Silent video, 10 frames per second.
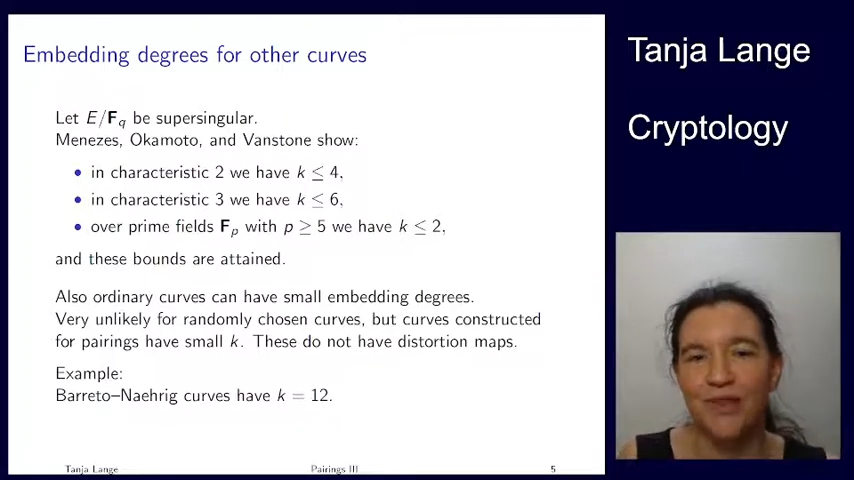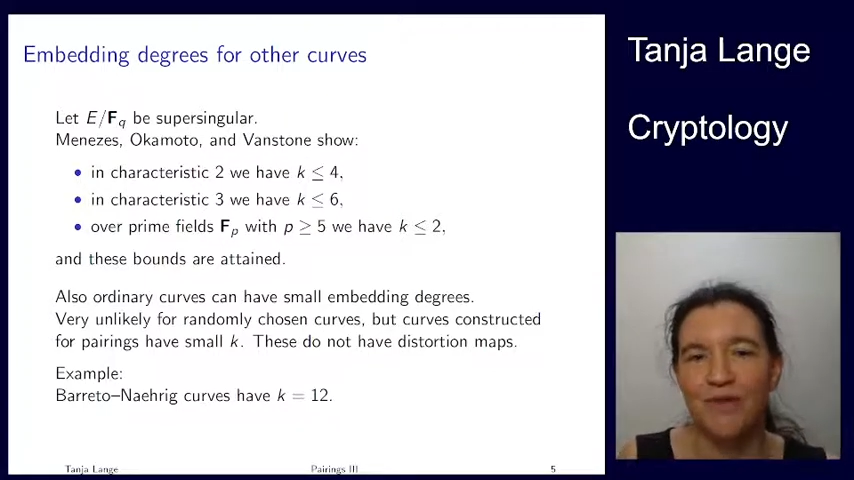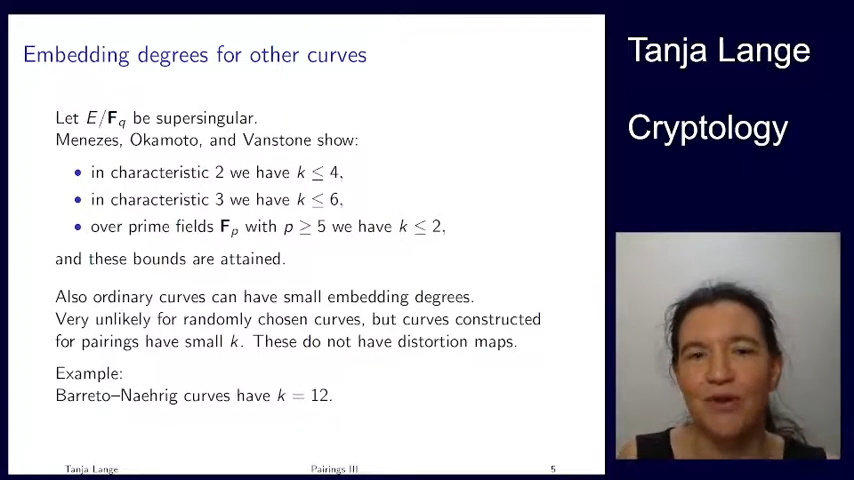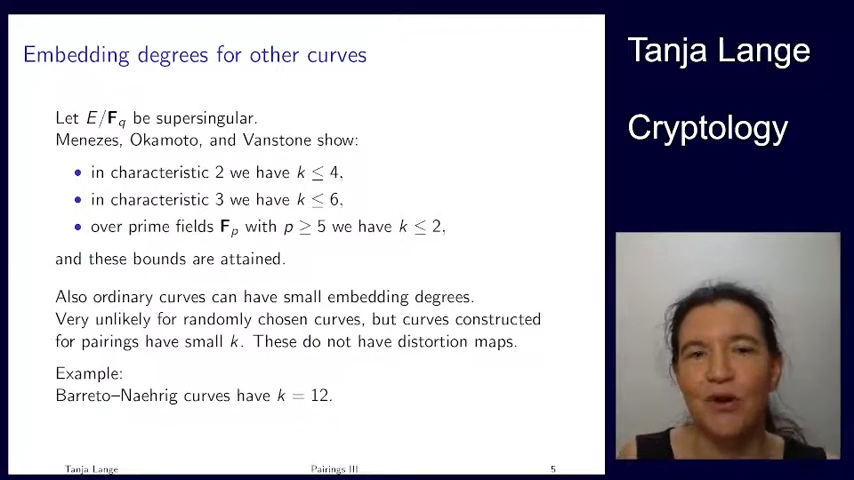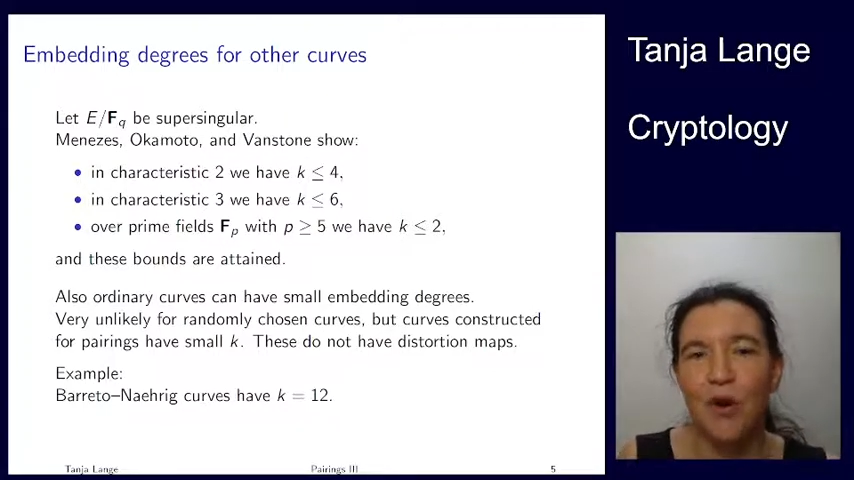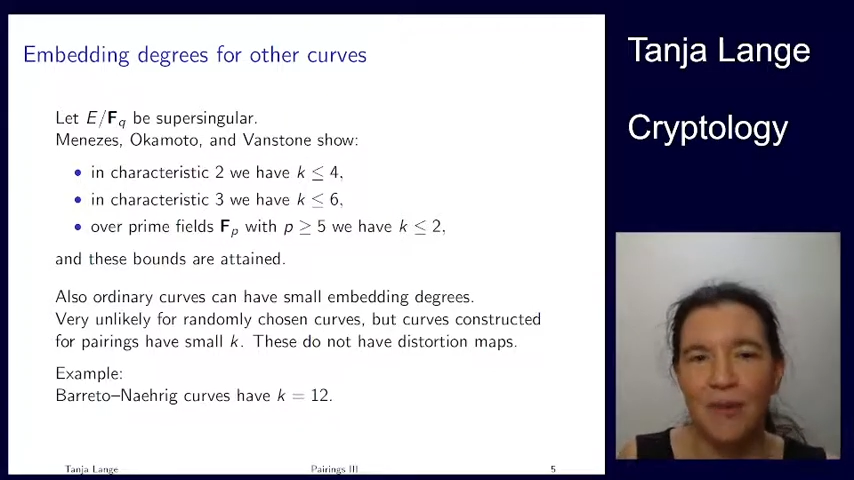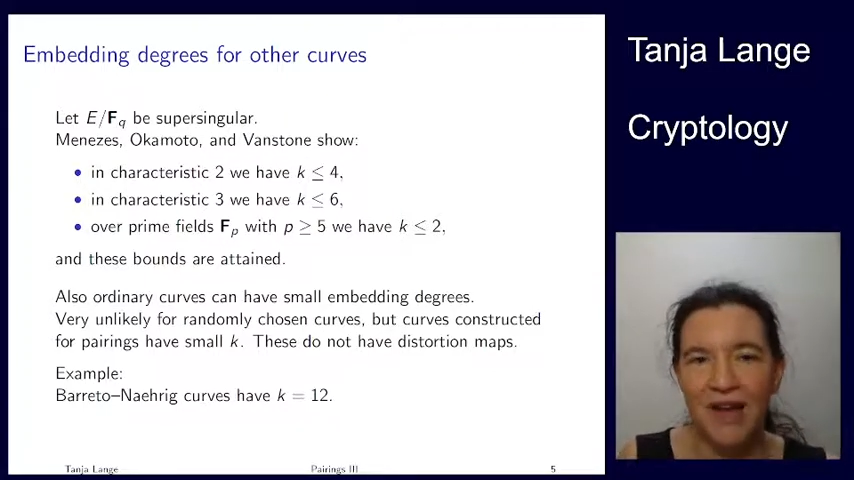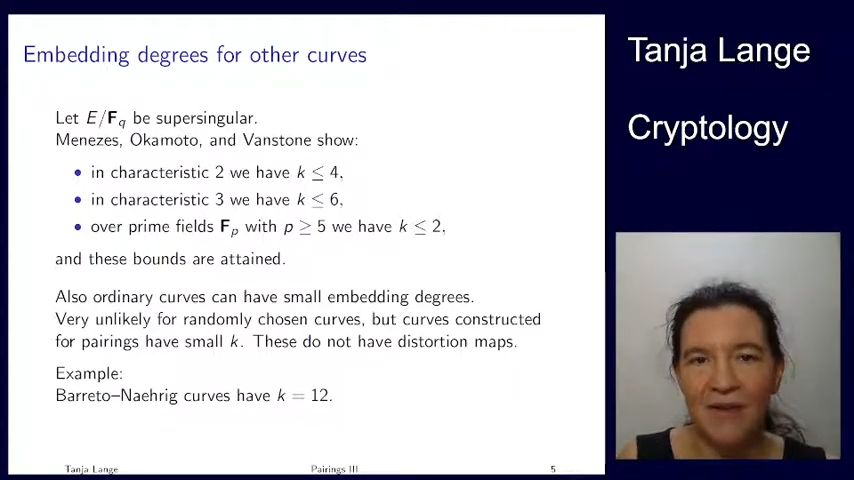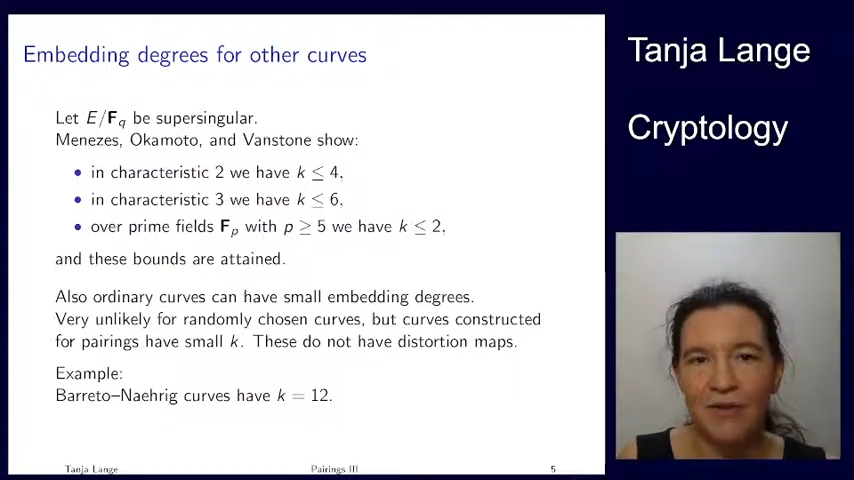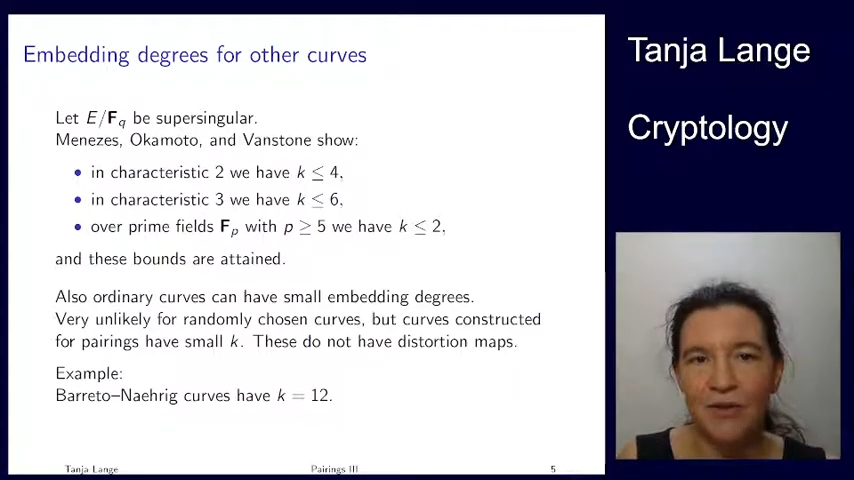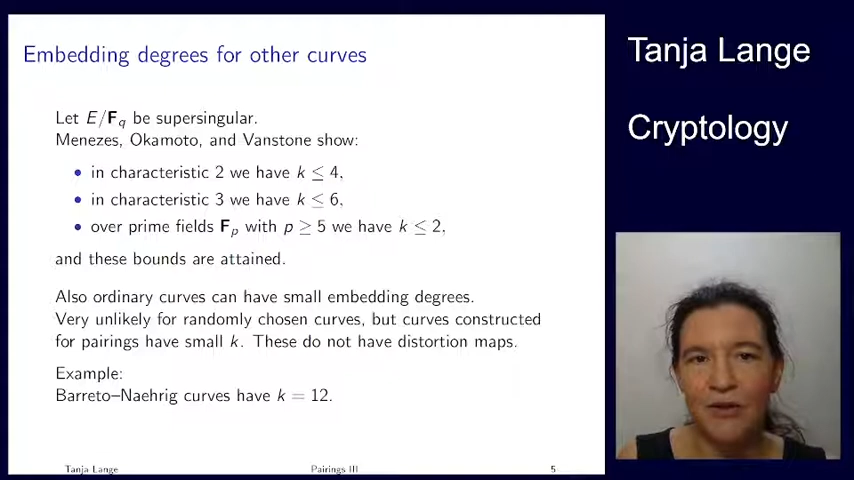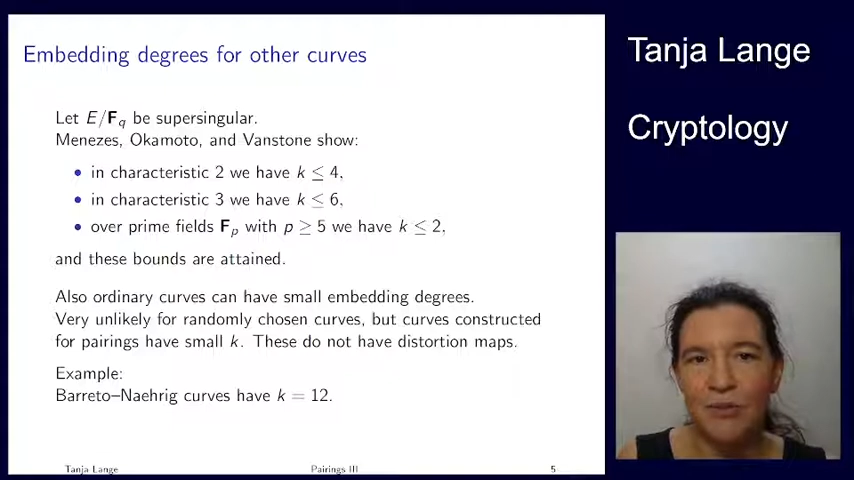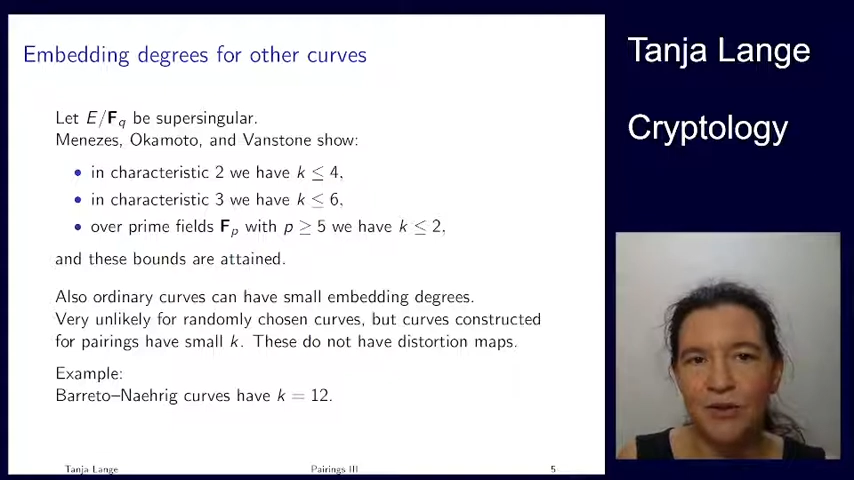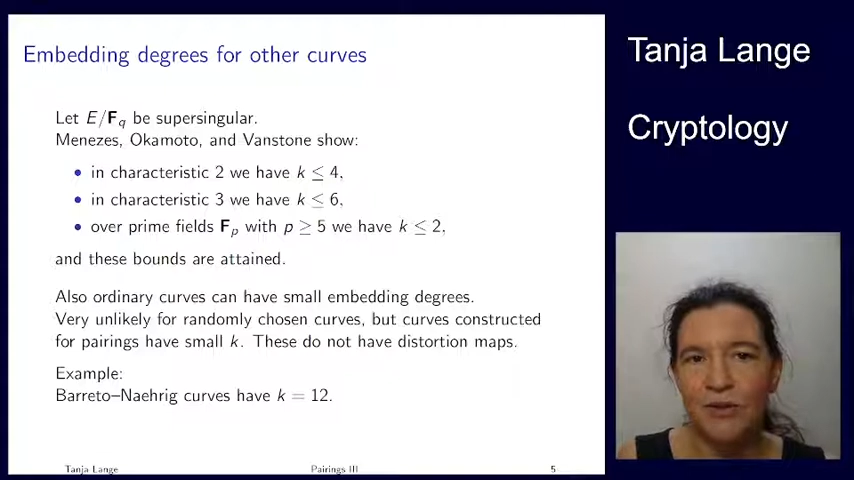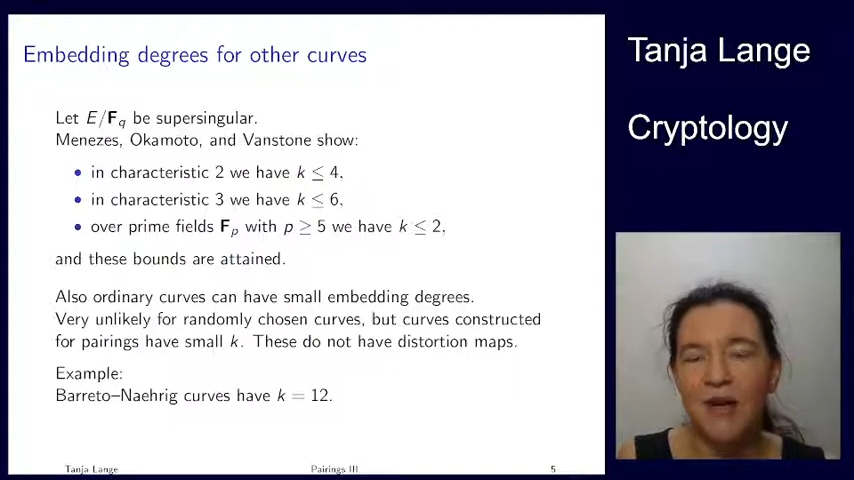than we normally have in
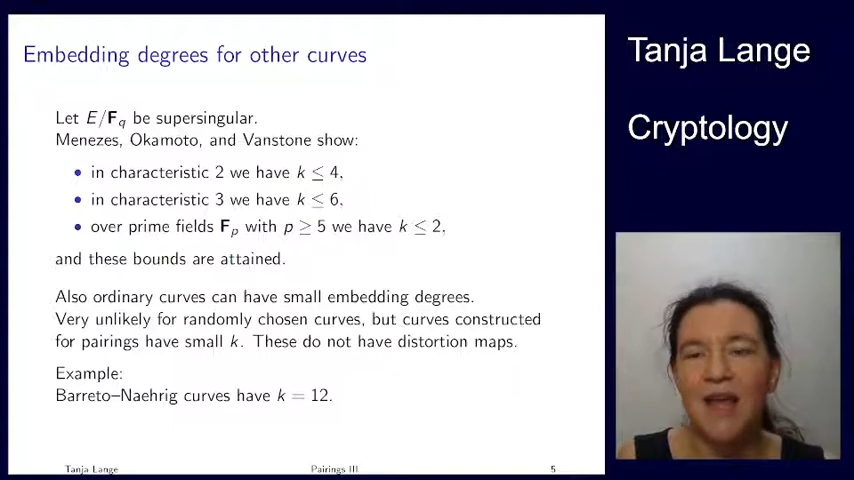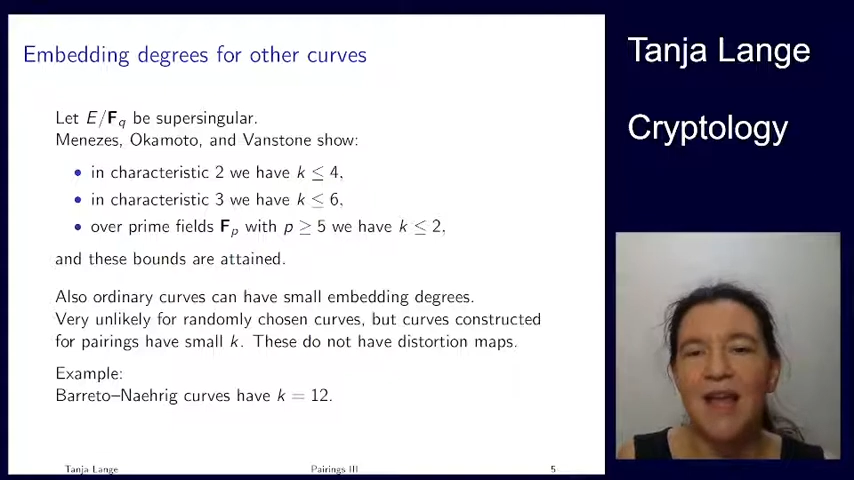crypto.